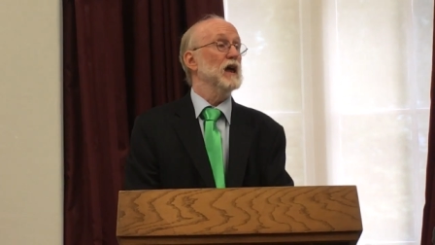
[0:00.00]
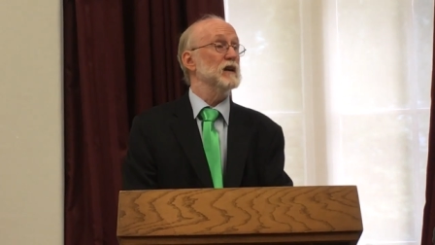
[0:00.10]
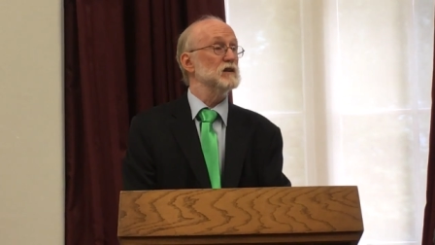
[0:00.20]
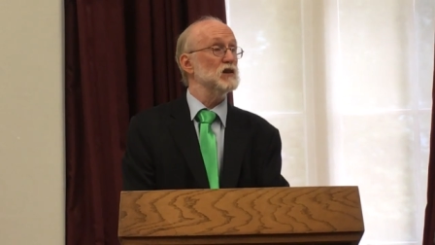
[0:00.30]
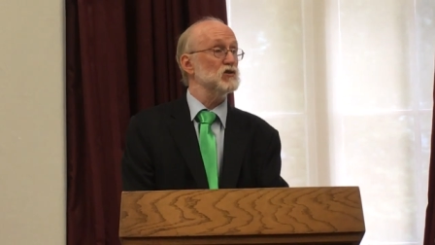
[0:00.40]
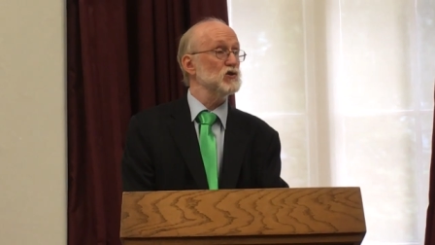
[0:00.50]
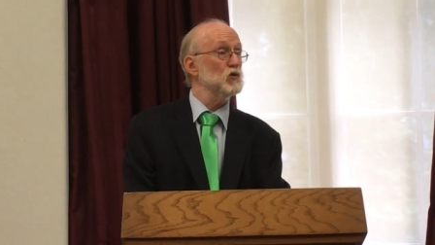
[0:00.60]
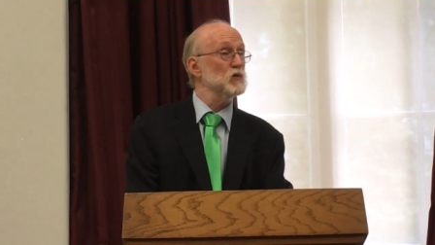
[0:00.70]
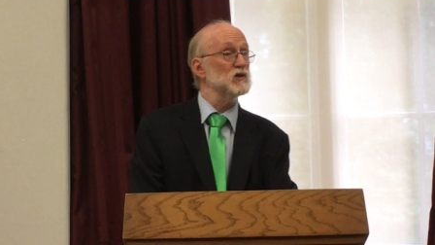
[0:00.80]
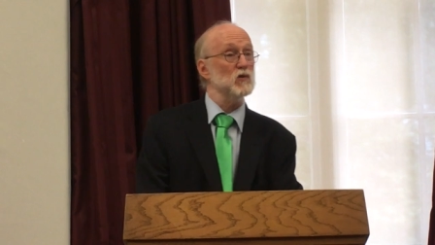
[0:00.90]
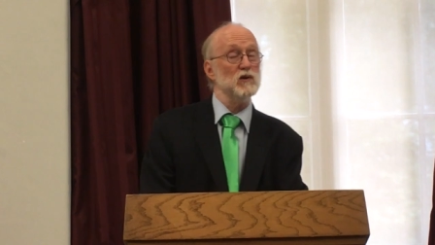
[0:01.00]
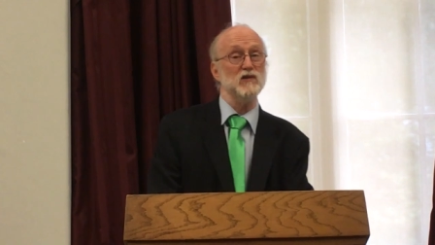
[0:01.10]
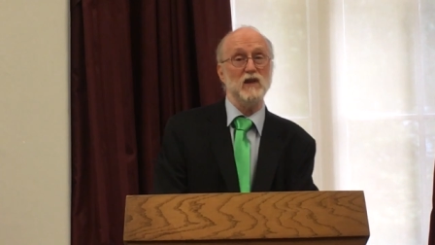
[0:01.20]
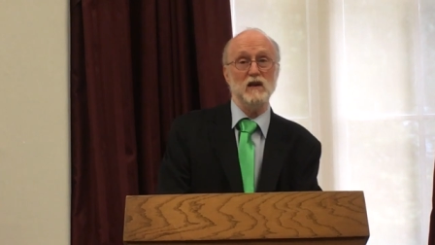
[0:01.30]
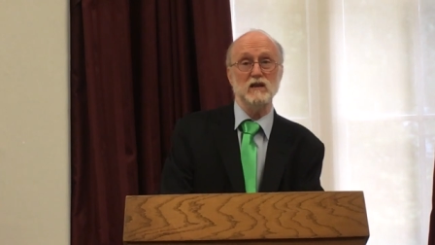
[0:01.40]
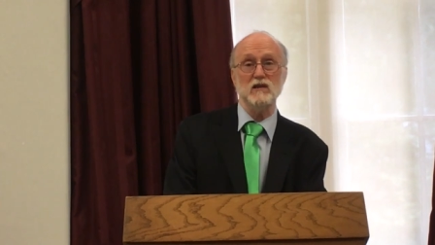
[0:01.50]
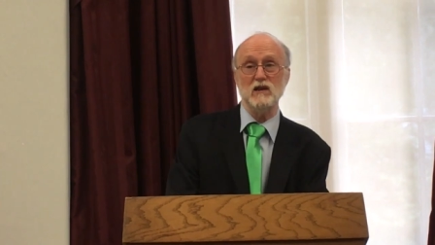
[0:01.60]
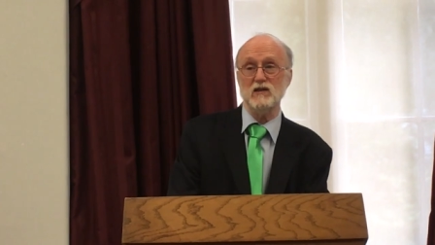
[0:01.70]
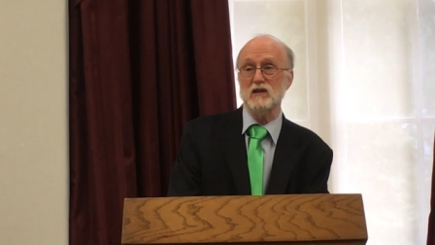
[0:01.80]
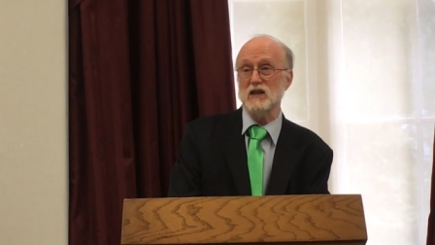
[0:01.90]
an additional resource that
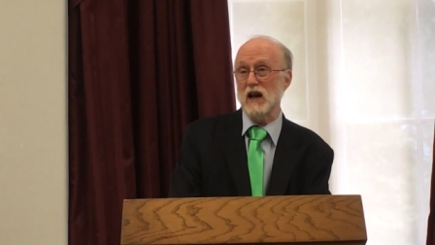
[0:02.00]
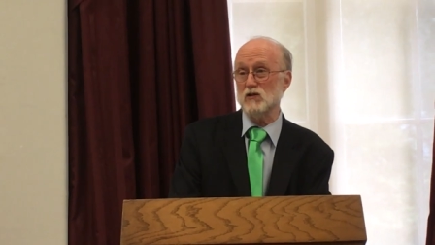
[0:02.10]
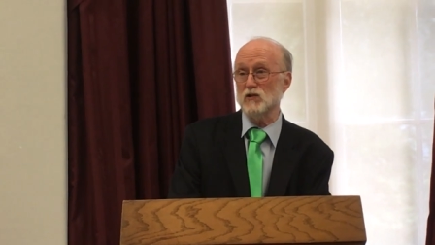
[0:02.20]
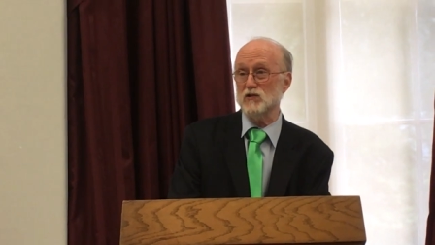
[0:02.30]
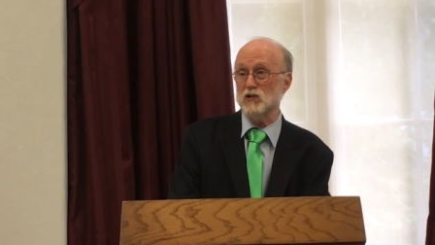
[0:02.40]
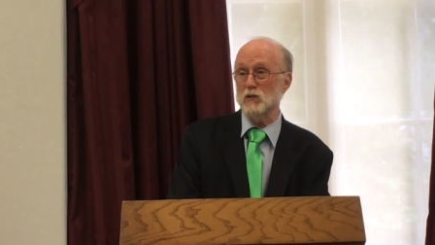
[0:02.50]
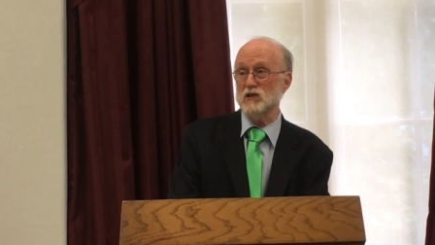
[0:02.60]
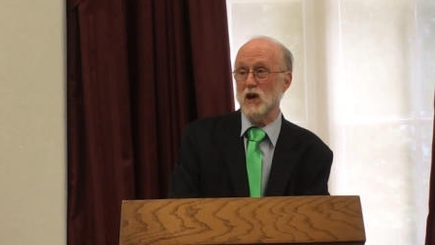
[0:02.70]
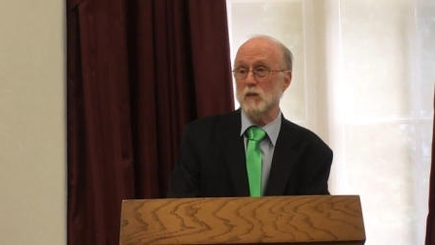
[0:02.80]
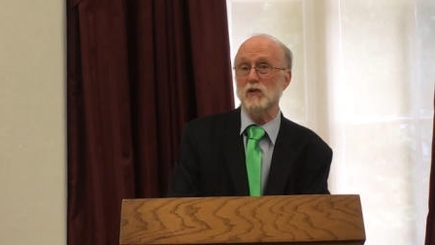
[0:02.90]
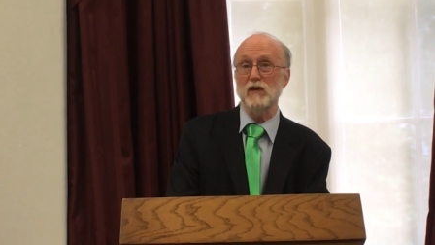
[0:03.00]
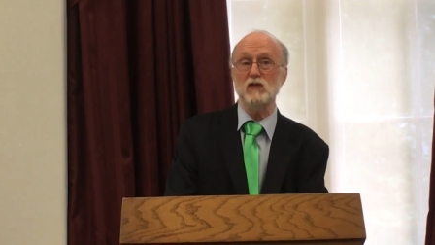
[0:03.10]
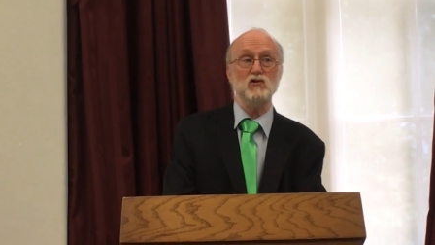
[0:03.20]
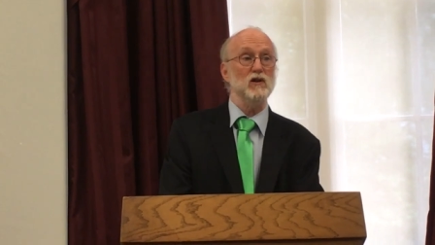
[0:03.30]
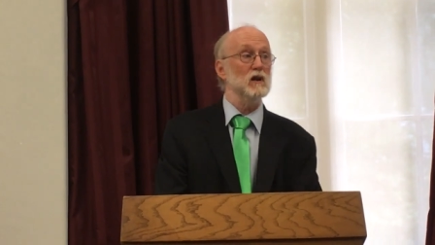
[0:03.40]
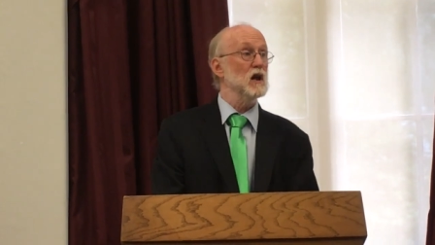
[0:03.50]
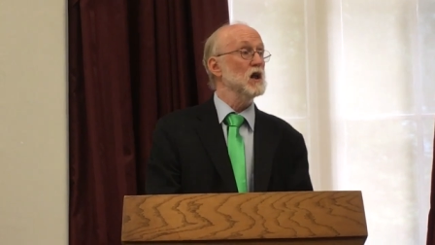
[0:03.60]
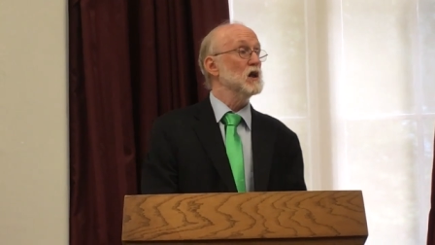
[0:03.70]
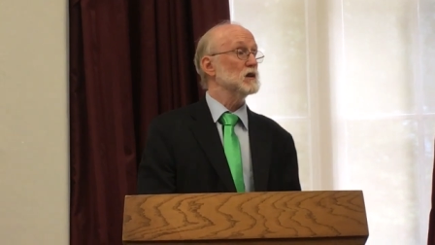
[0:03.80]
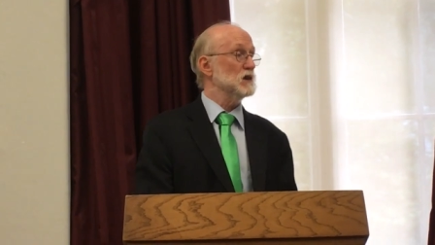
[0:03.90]
exists is the National Suicide Prevention
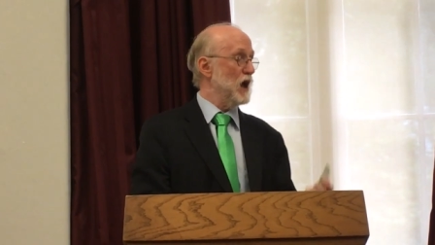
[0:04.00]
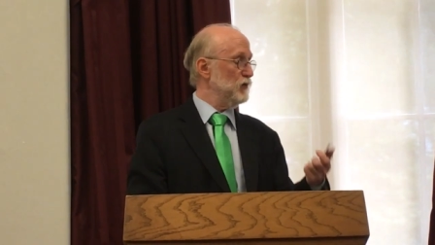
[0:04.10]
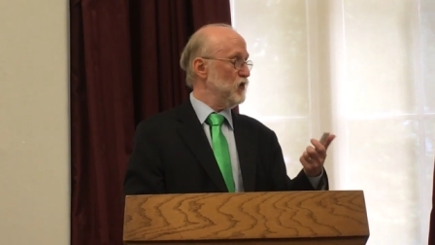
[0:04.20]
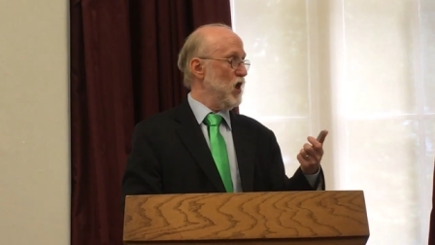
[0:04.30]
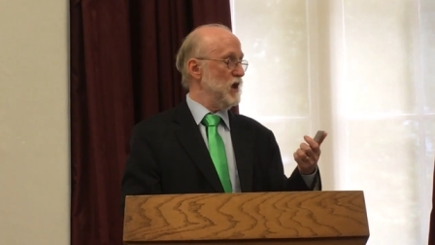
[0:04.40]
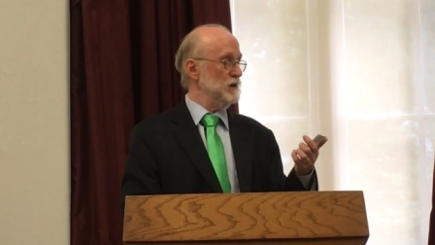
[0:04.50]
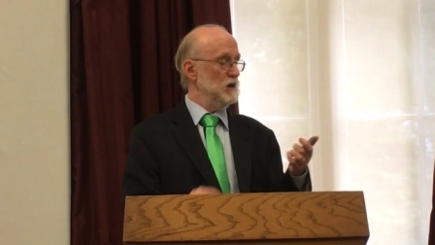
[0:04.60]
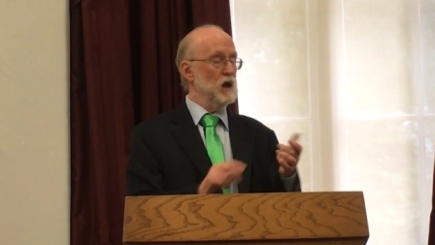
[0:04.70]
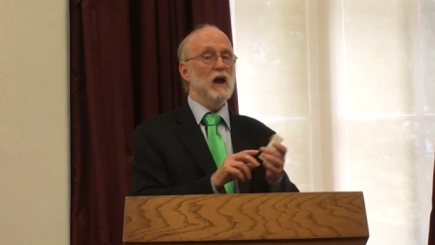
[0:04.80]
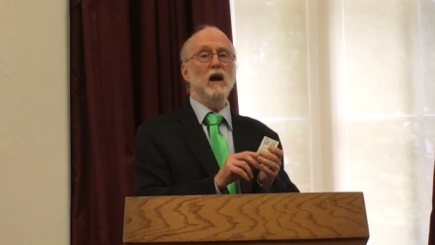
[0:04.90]
Lifeline